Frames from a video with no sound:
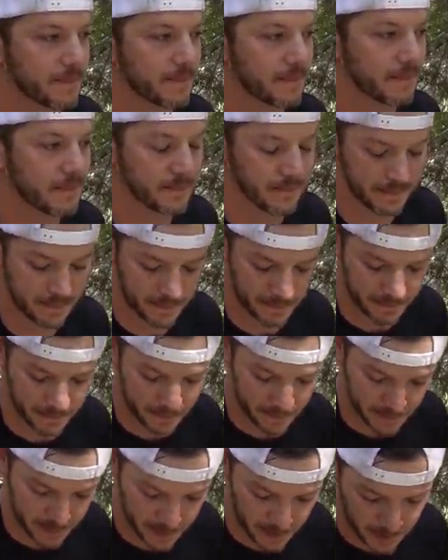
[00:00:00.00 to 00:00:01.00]

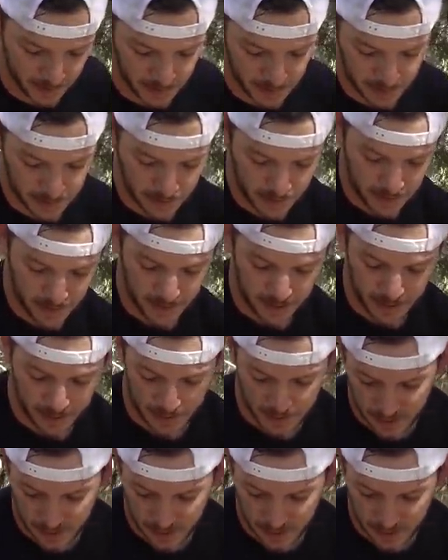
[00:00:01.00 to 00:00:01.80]
Nobody speaks.